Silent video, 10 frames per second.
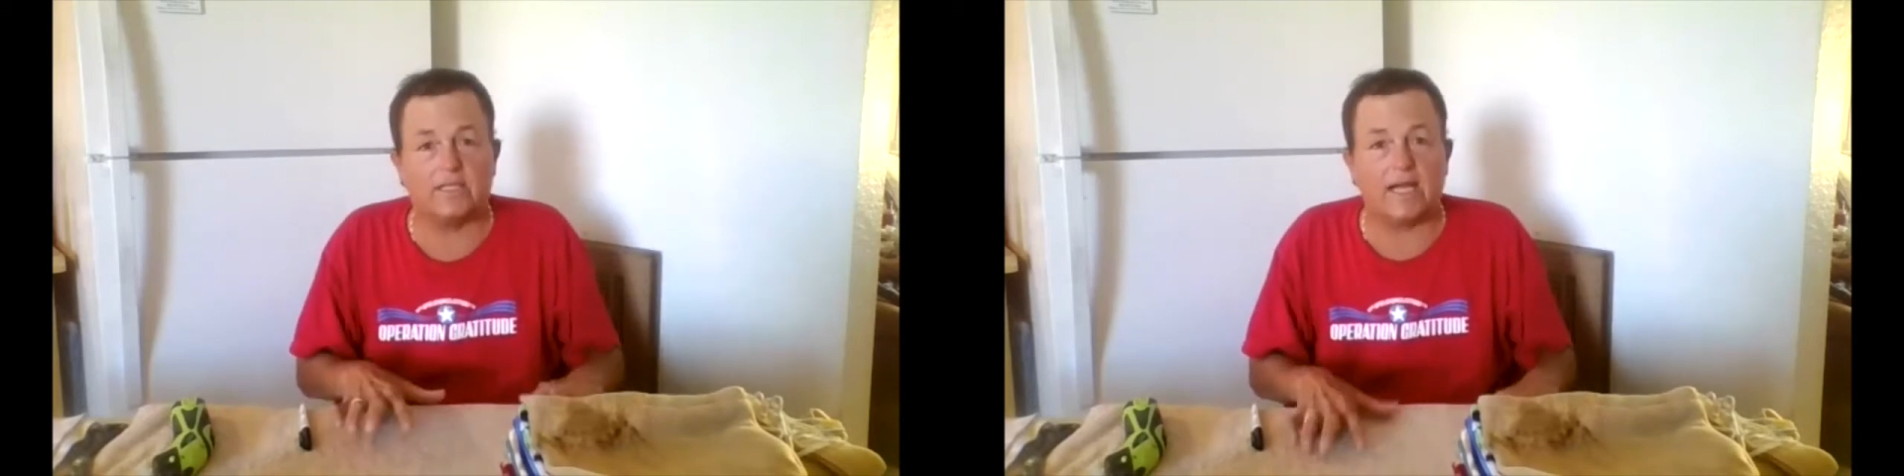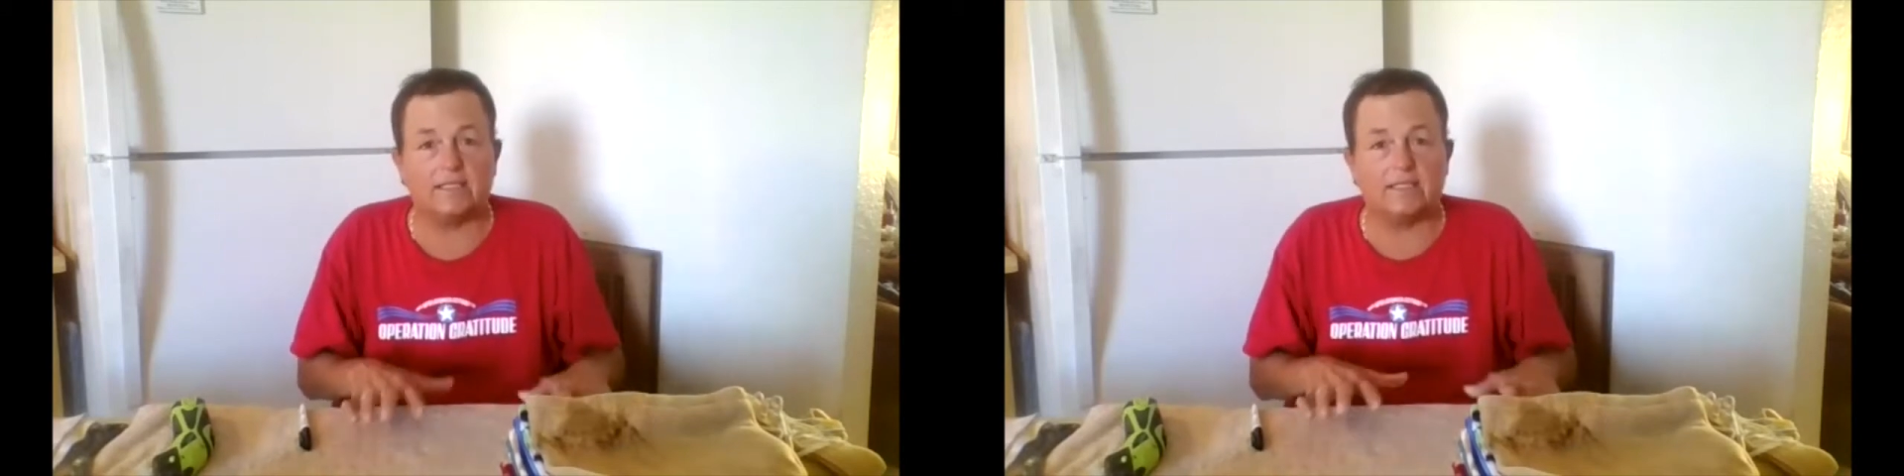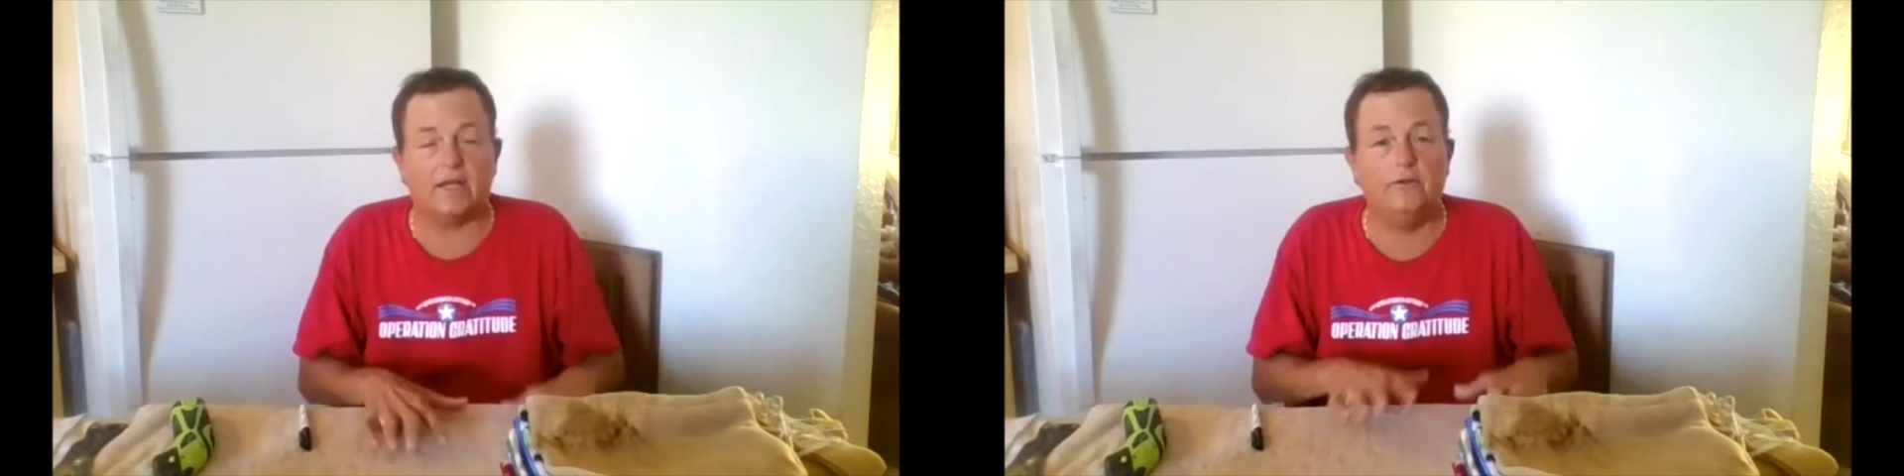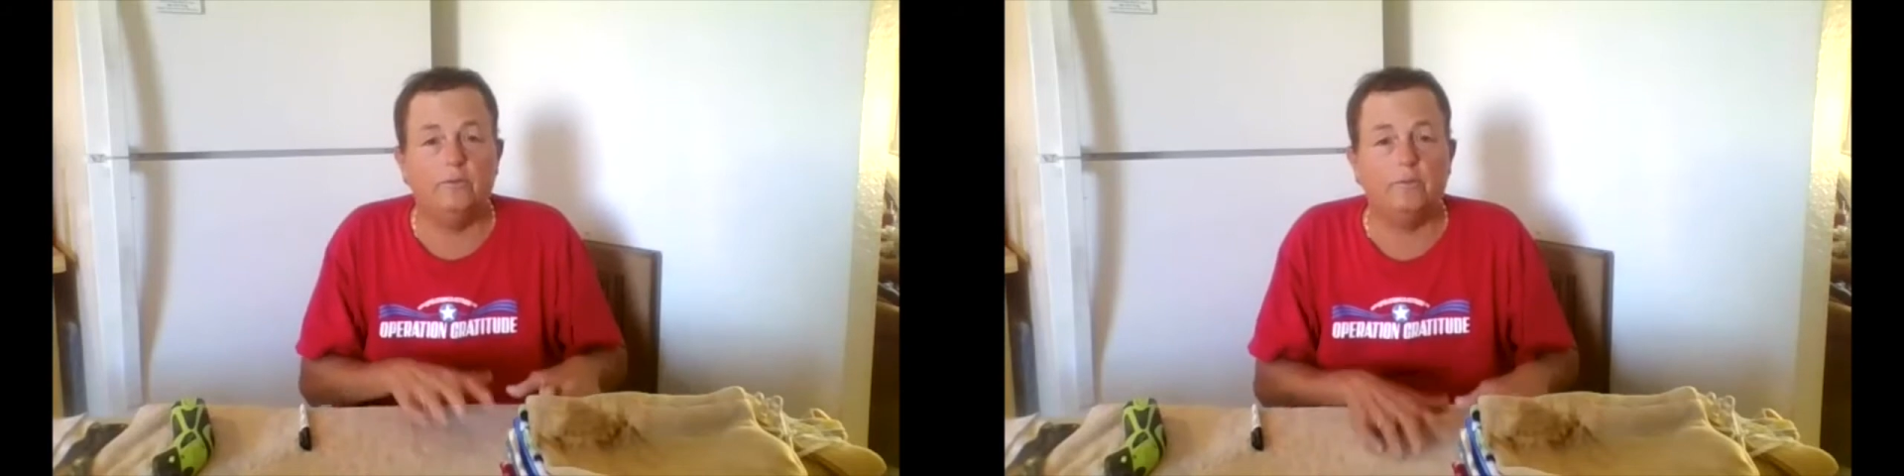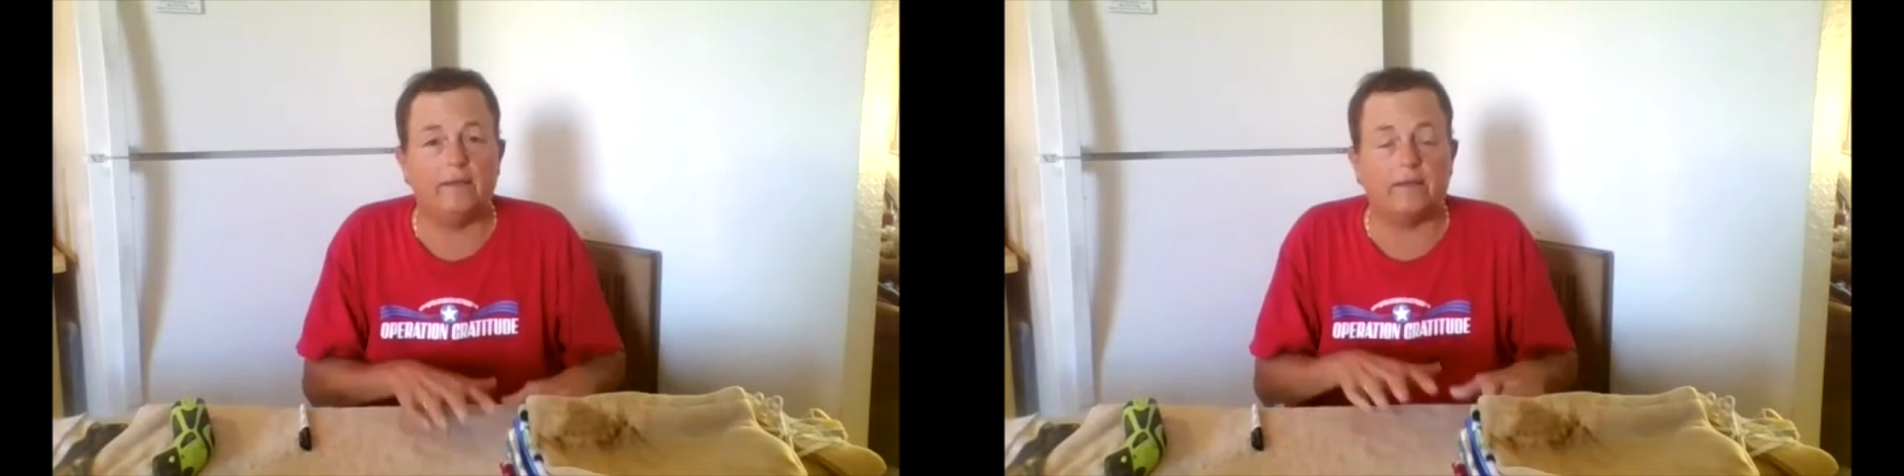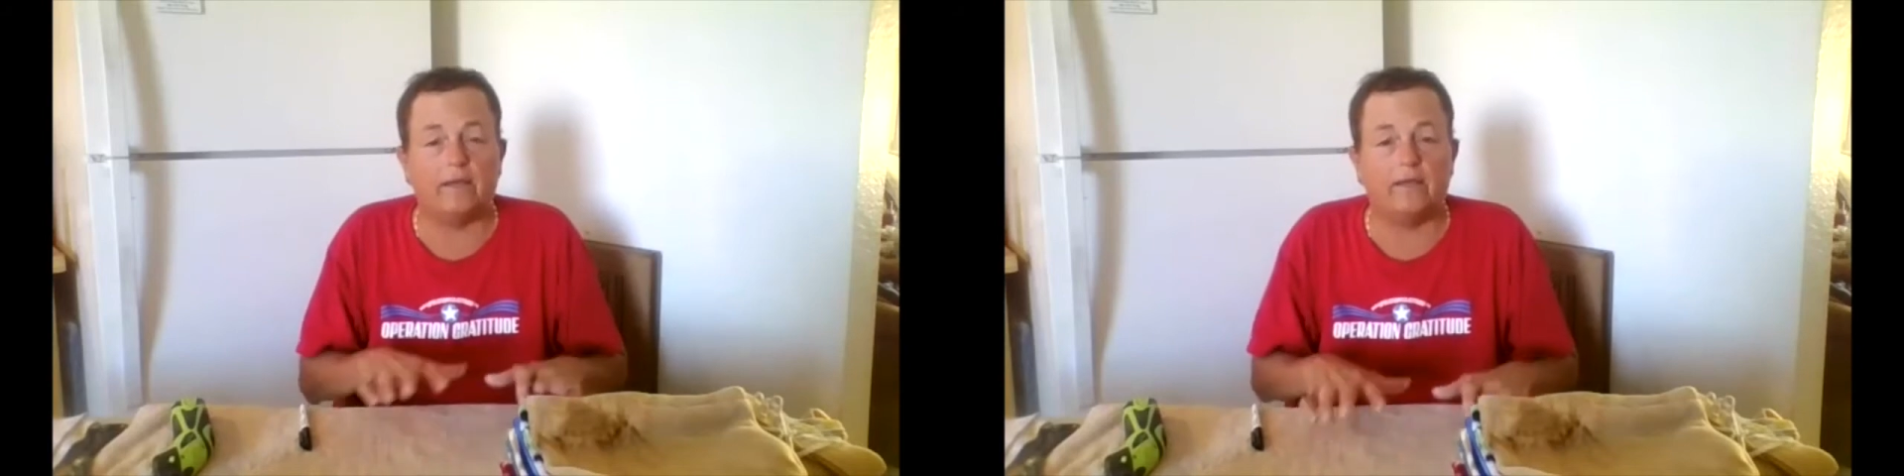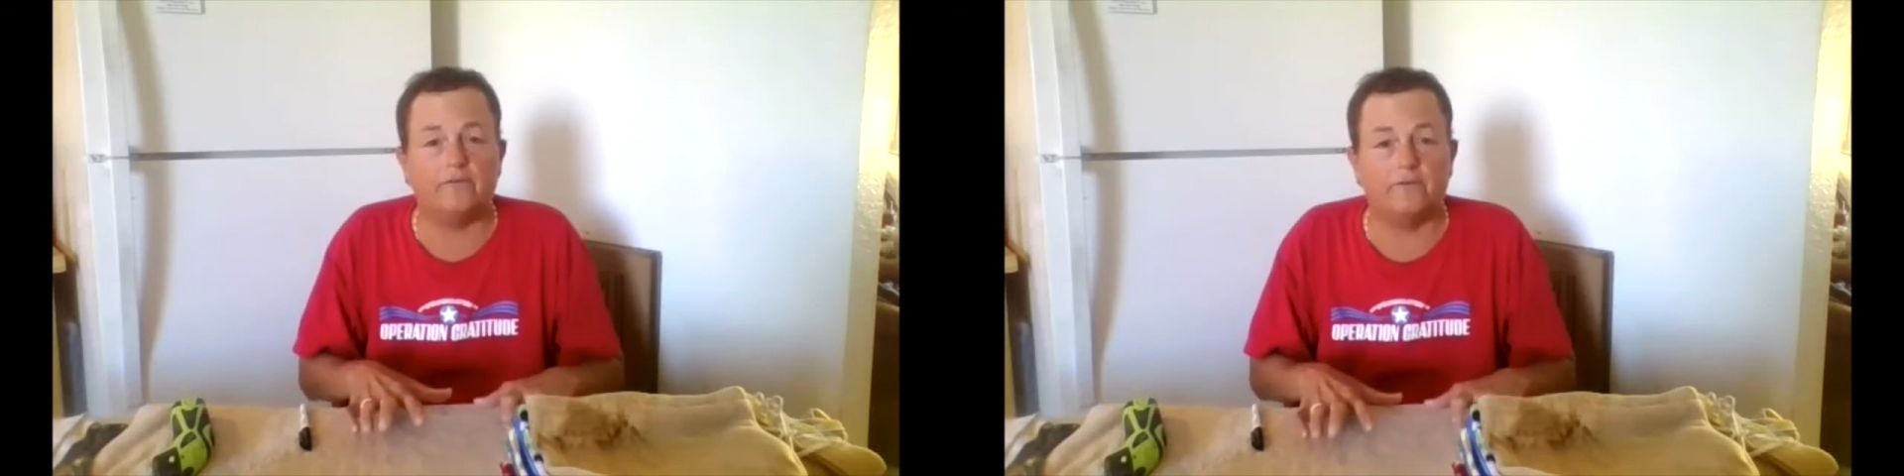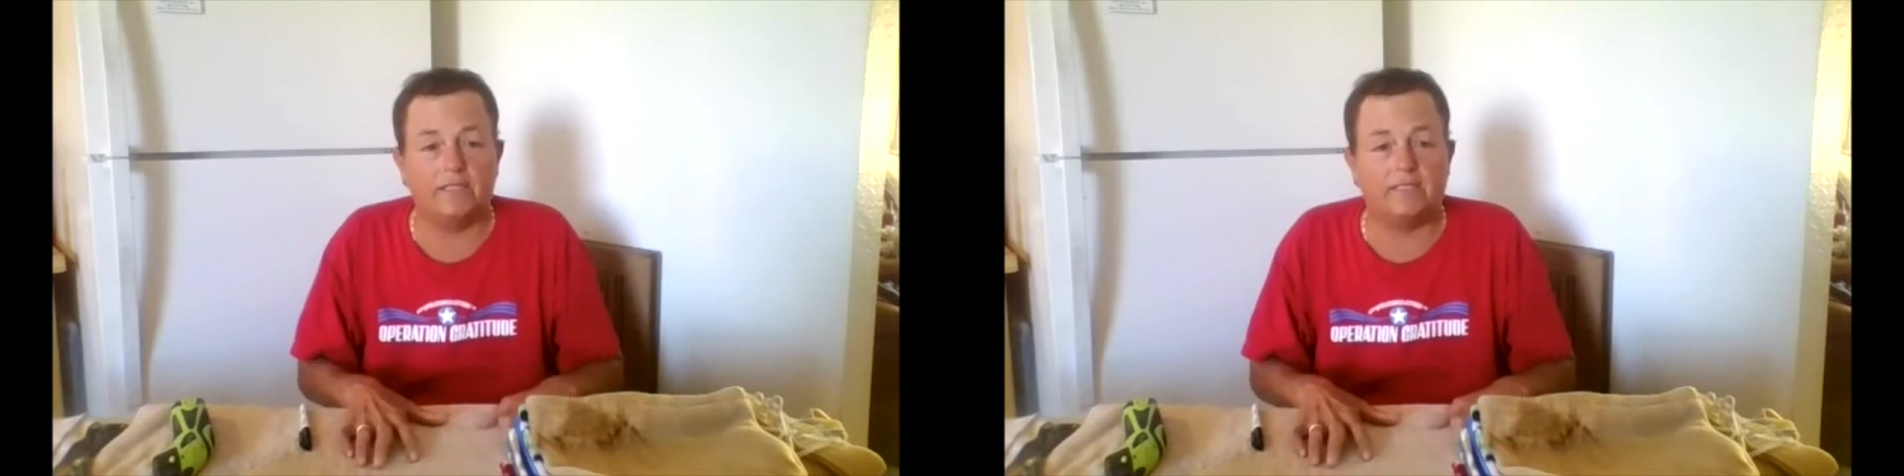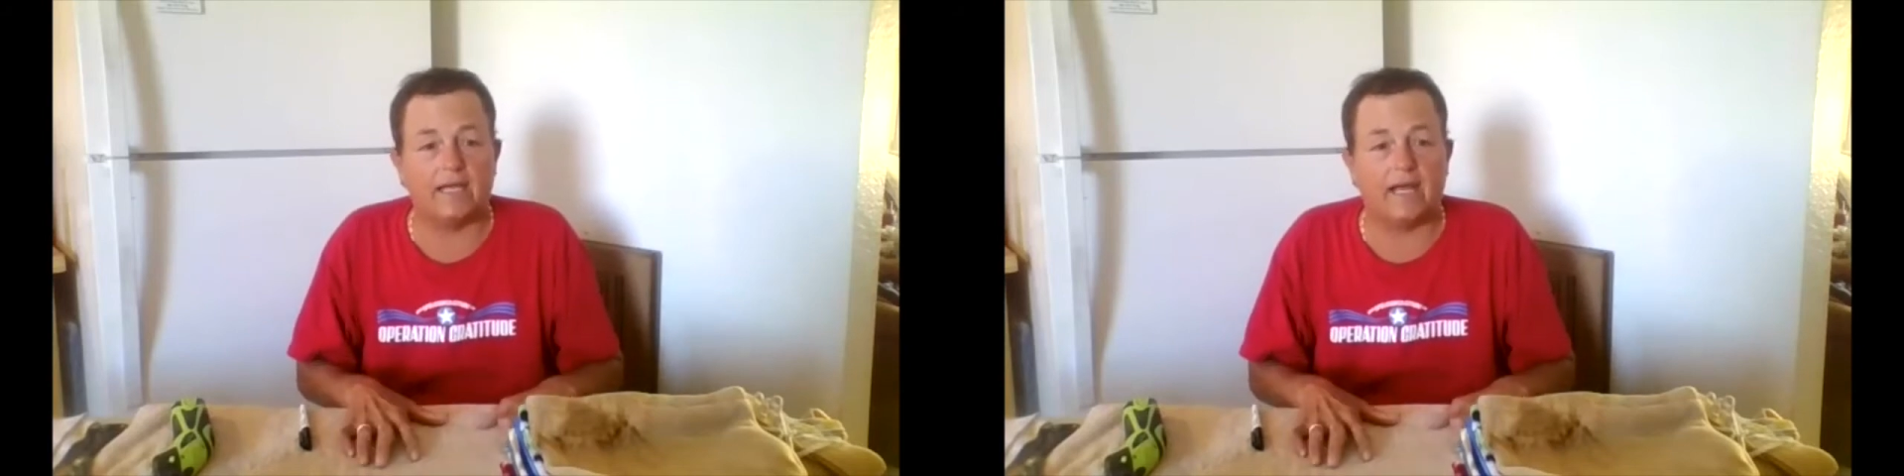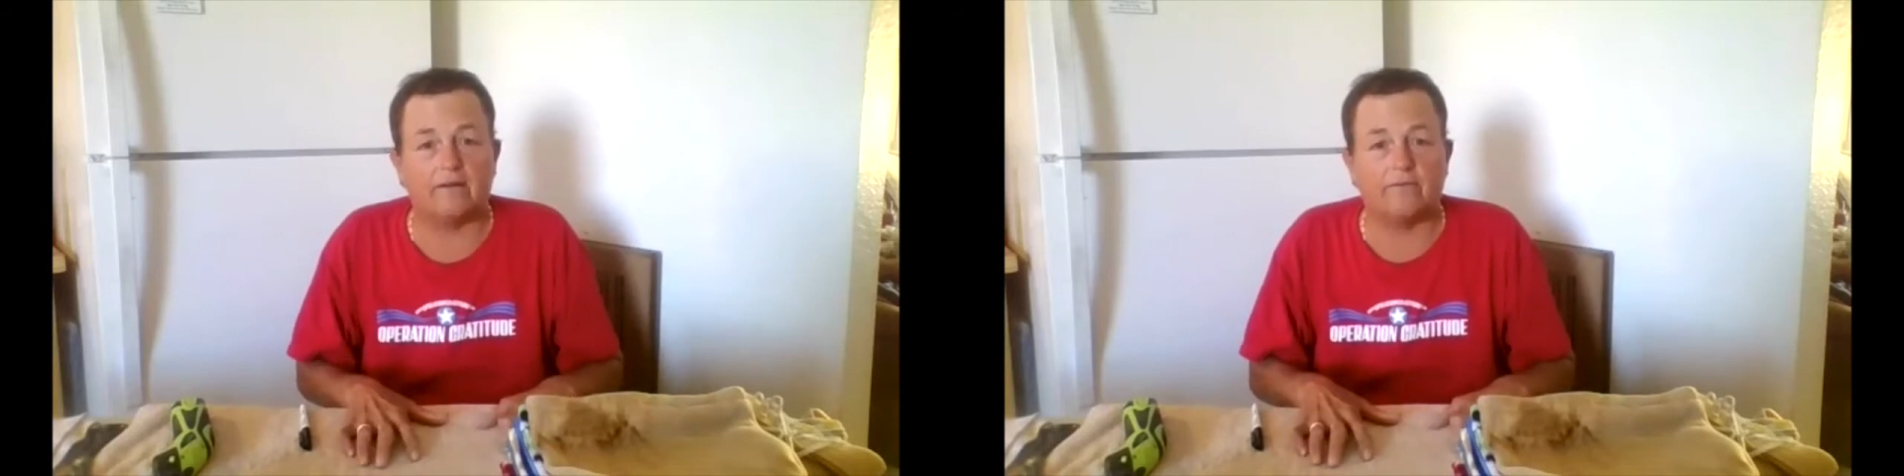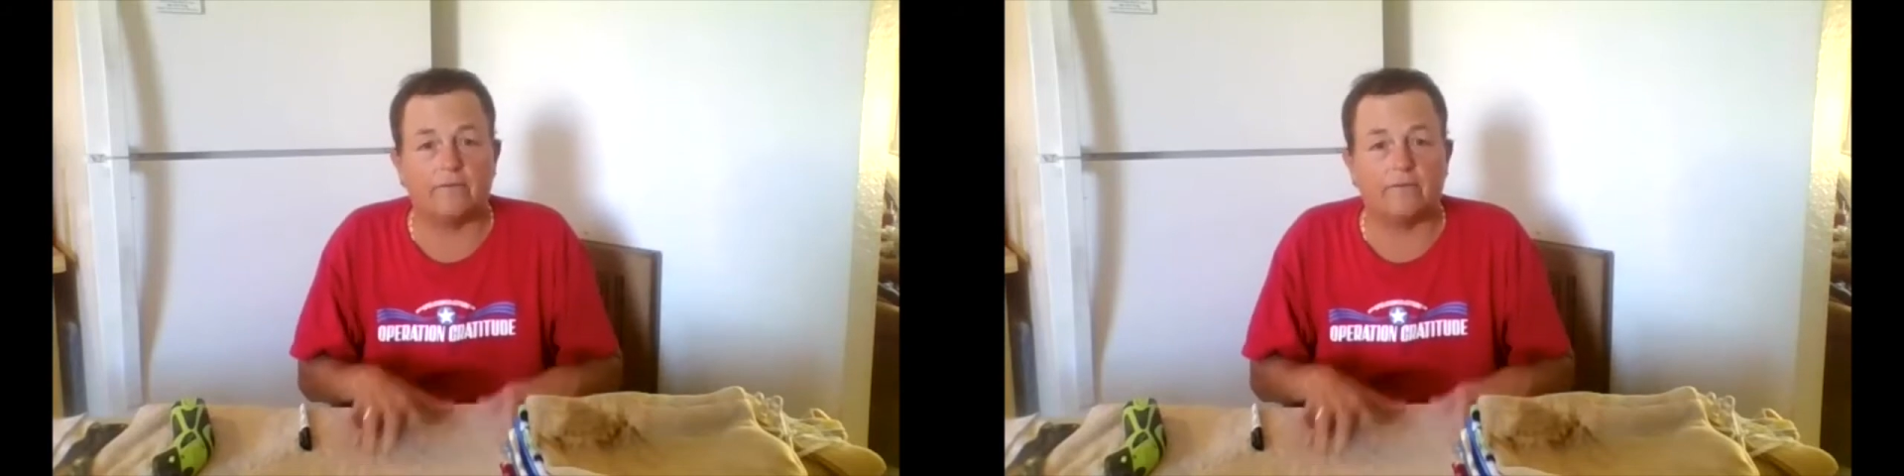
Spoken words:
That's how you make a fleece hat